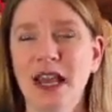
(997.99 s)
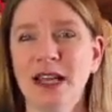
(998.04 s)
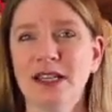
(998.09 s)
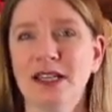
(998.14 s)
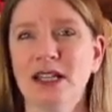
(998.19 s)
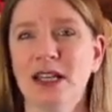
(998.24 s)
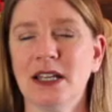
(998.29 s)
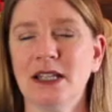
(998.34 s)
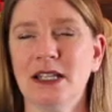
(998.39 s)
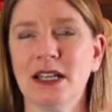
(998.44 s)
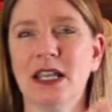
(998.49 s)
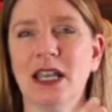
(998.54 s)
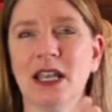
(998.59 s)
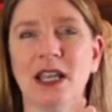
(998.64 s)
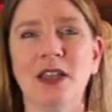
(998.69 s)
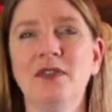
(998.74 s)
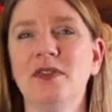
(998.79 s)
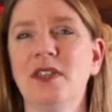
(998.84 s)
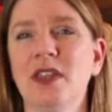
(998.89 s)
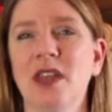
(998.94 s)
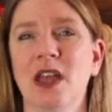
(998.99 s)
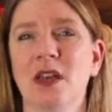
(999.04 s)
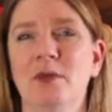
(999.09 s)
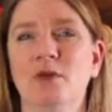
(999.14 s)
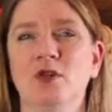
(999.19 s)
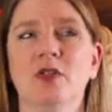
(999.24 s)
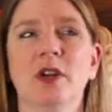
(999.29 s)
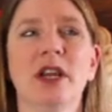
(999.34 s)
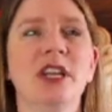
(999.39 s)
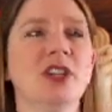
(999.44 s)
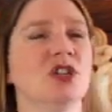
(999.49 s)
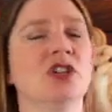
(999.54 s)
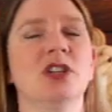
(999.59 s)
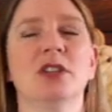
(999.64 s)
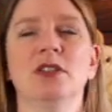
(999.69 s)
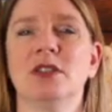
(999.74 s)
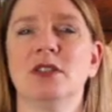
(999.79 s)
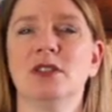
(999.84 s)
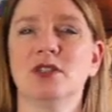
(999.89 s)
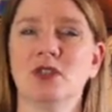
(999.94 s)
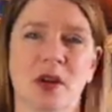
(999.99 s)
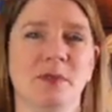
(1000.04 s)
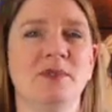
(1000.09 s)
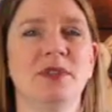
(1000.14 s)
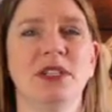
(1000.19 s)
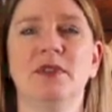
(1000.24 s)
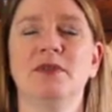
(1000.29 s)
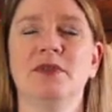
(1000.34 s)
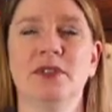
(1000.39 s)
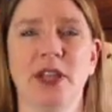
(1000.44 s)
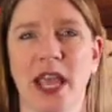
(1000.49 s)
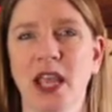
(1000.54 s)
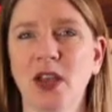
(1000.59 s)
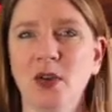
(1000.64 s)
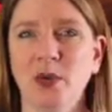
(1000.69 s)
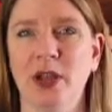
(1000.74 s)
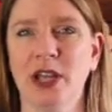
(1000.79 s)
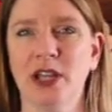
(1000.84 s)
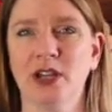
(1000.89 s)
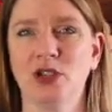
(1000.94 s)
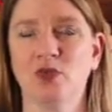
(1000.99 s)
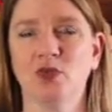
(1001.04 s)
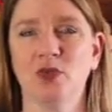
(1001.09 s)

to give them rich descriptive language,